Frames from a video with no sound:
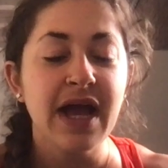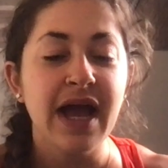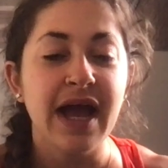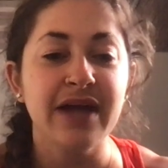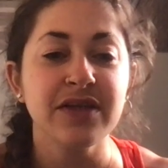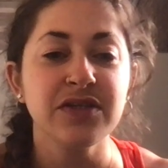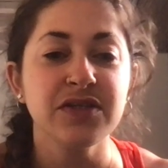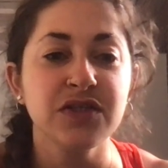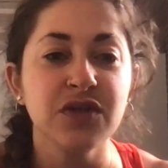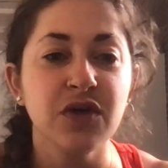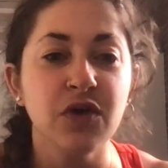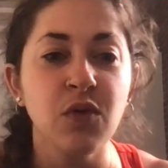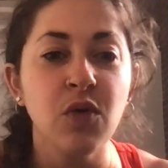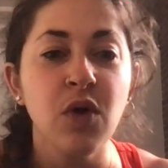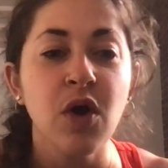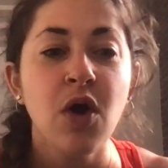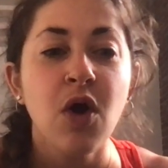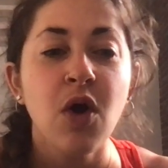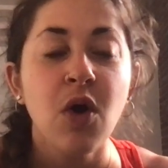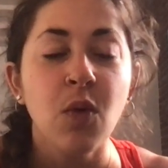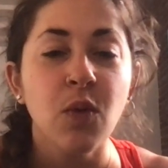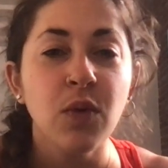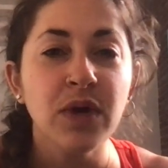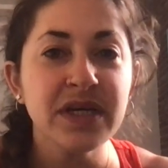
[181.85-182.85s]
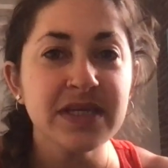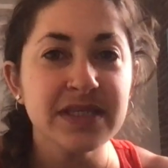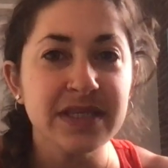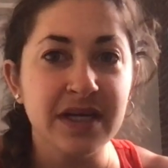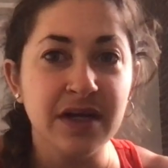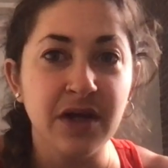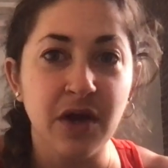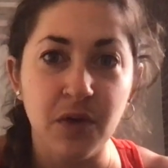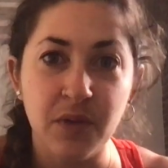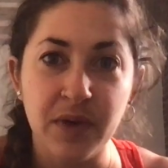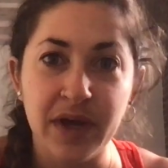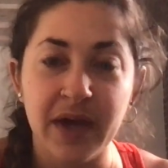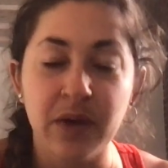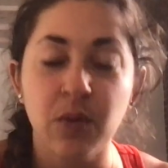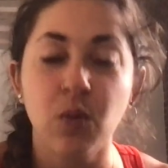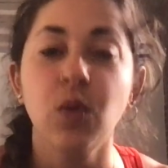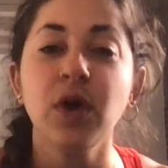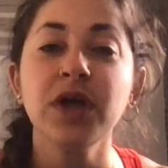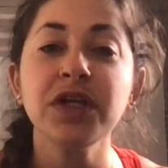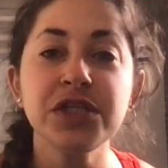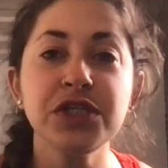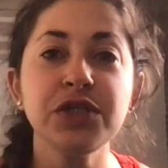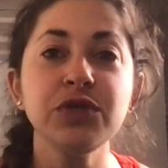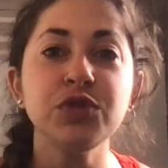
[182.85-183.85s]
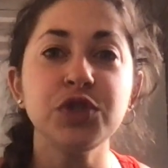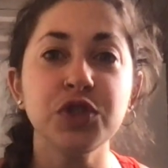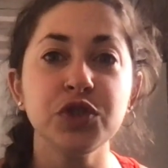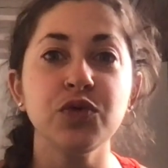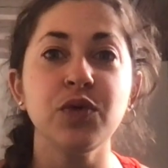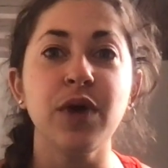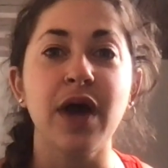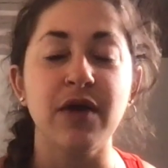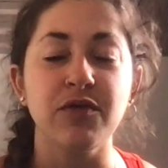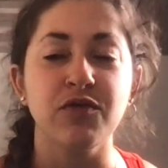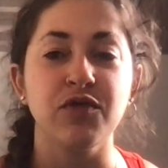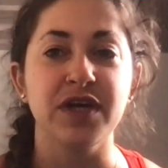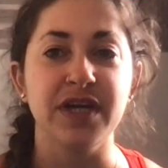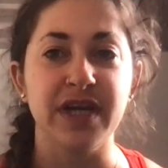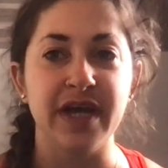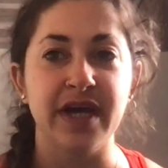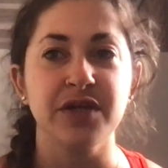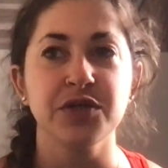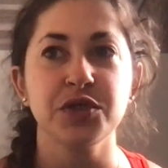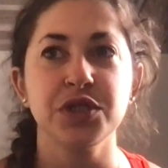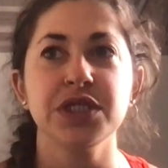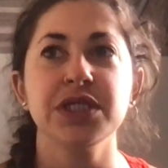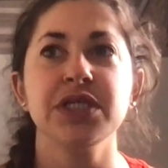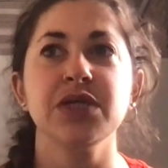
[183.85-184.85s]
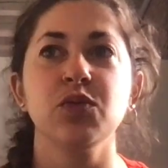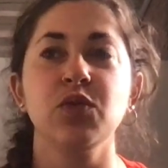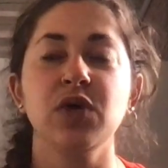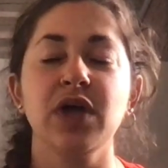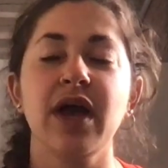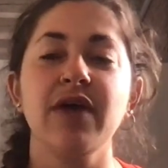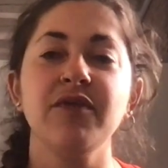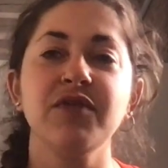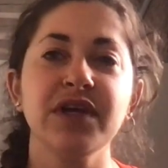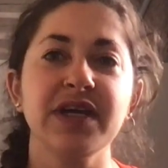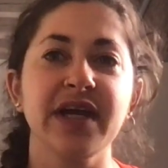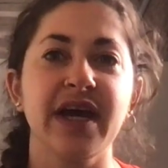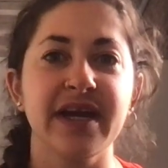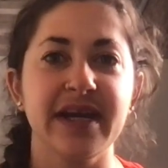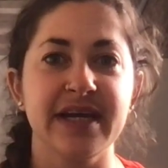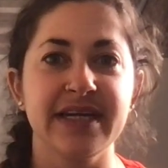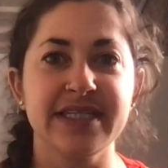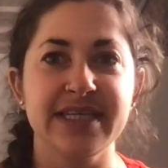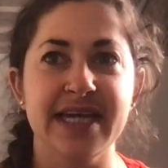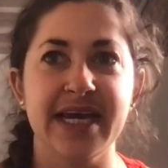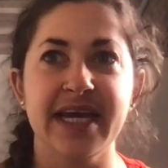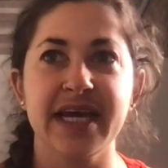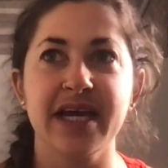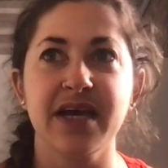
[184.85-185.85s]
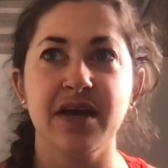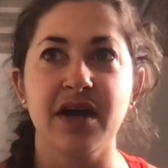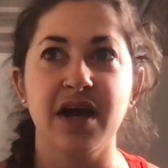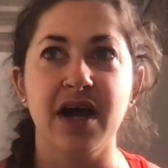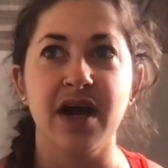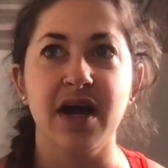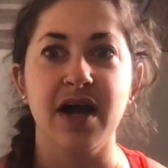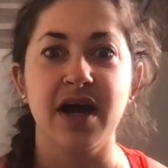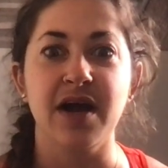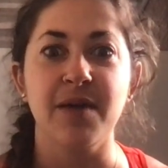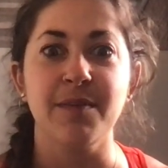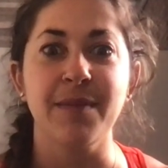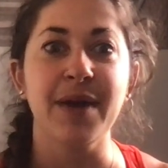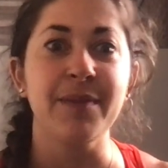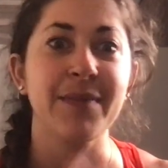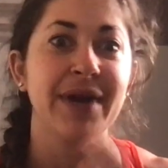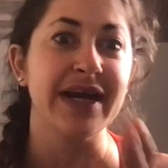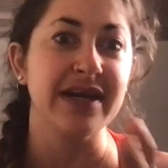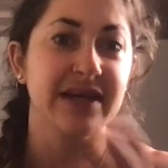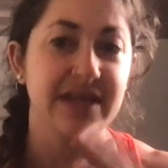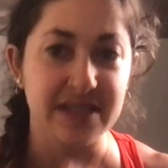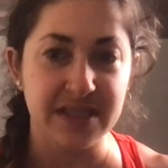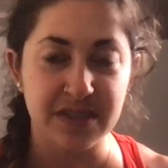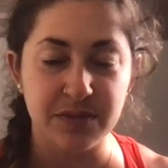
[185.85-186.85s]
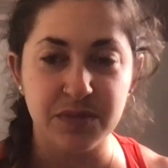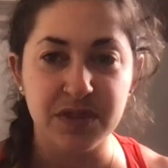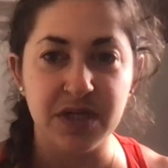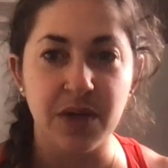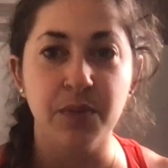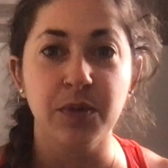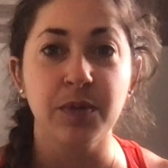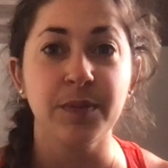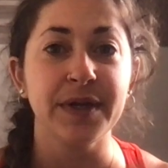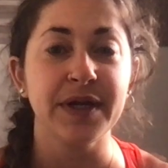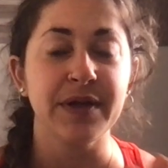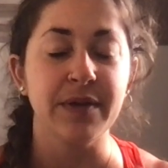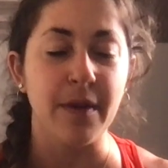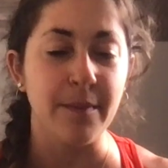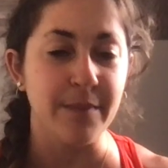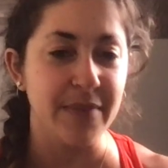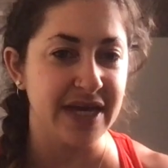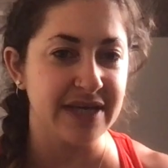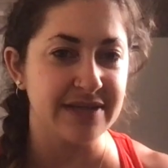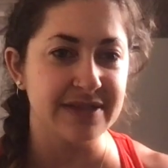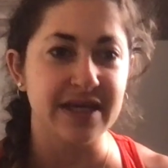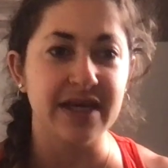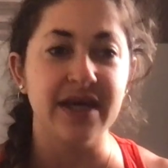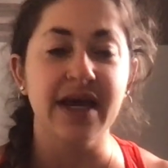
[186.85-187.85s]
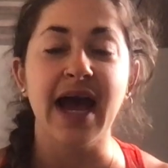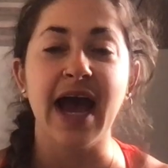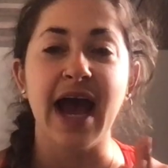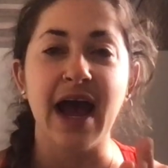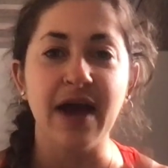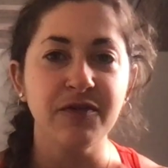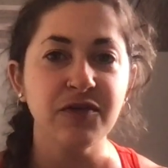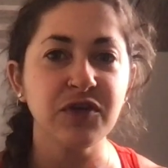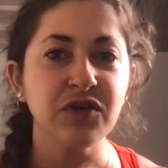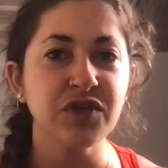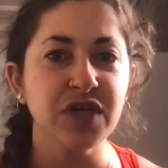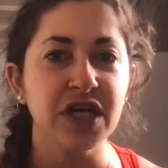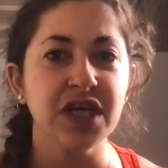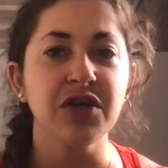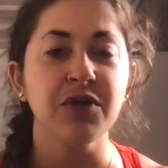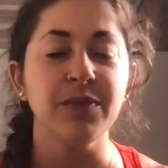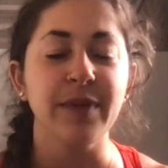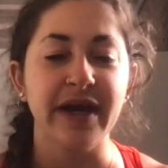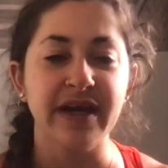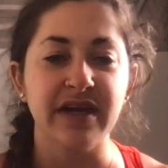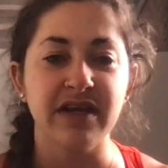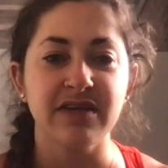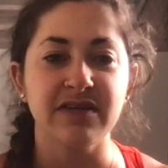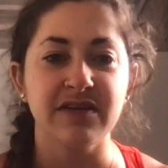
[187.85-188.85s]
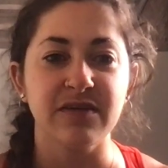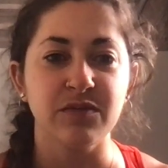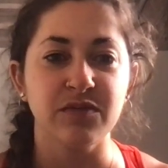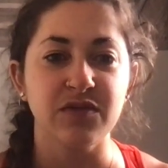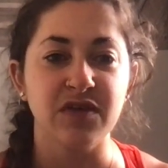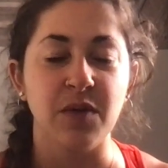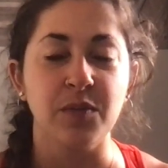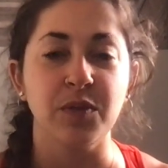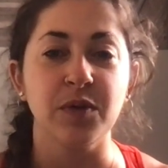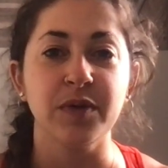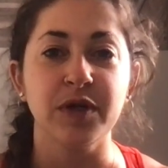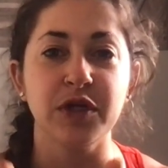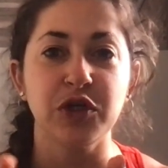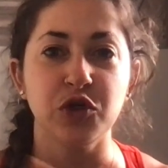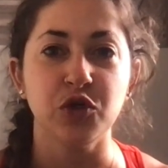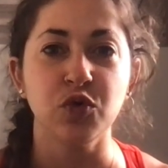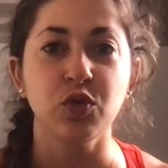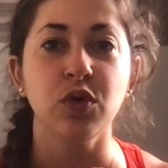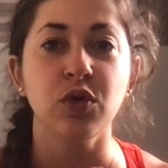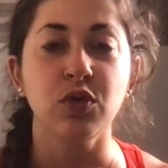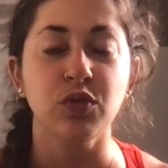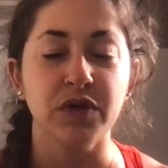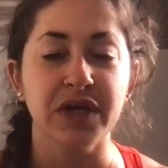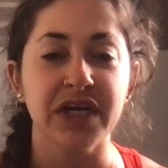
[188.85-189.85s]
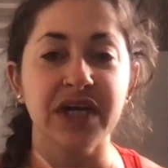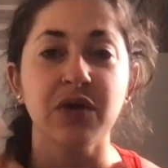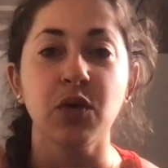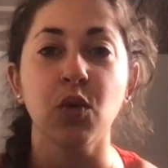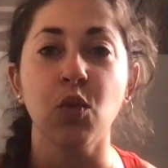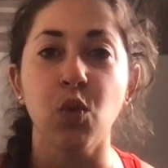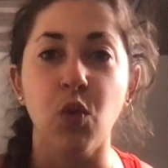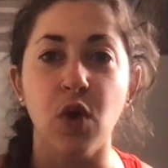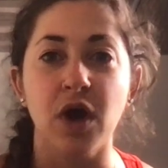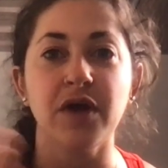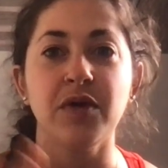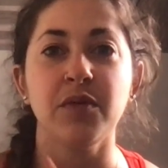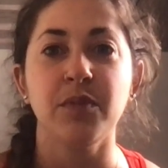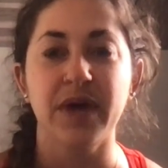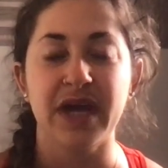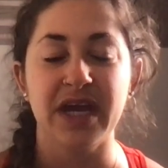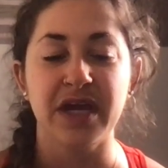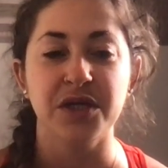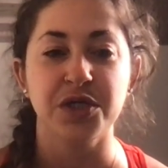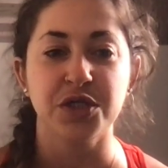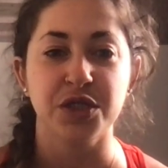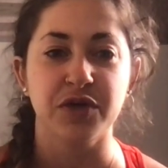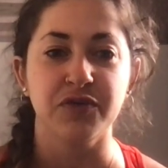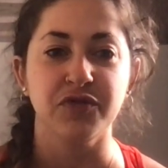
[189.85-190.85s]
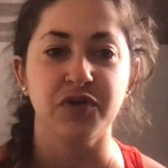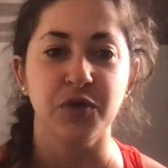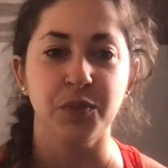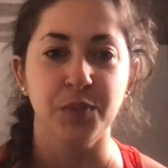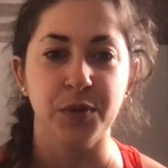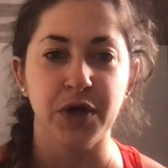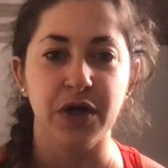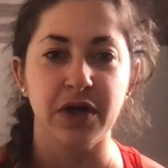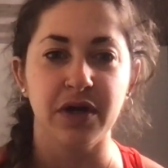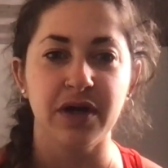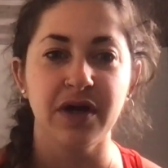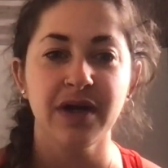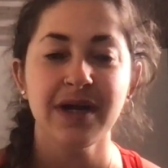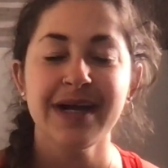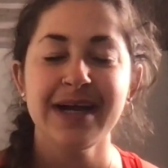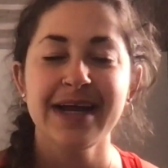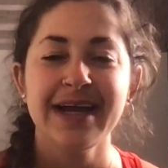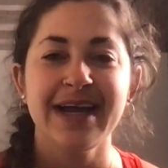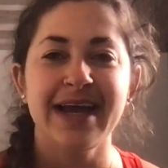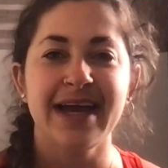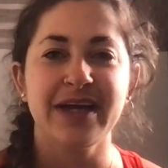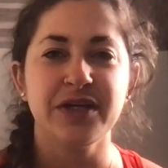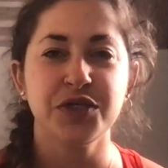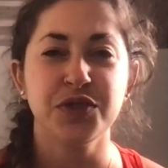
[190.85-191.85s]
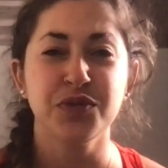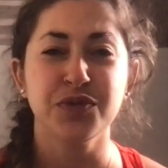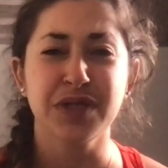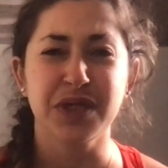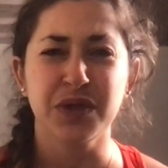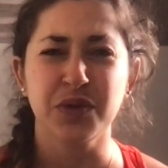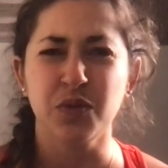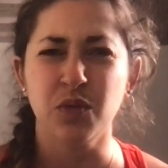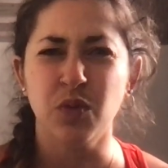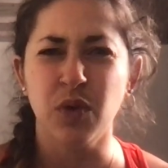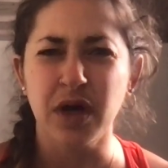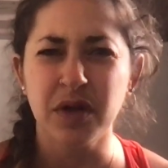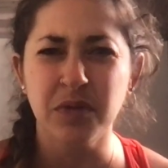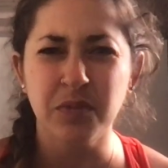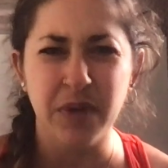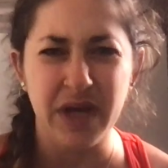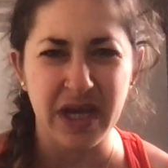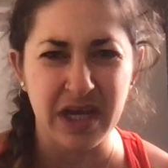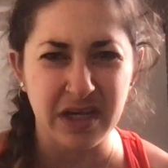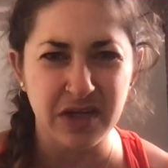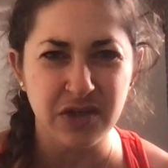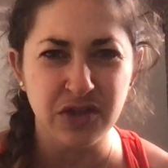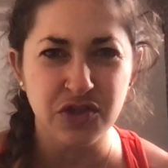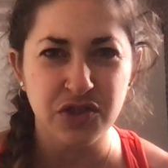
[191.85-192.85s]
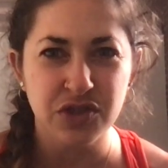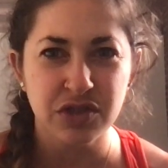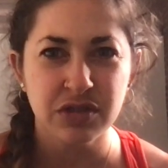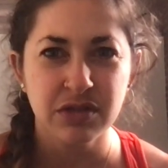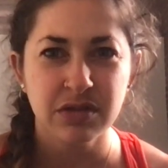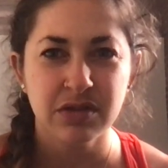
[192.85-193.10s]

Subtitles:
And so we said, okay, what do you do every night? She said, well, every night I take my magnesium supplement. Amazing. After you take your magnesium supplement, you will read one page of your book. And she was like, one page?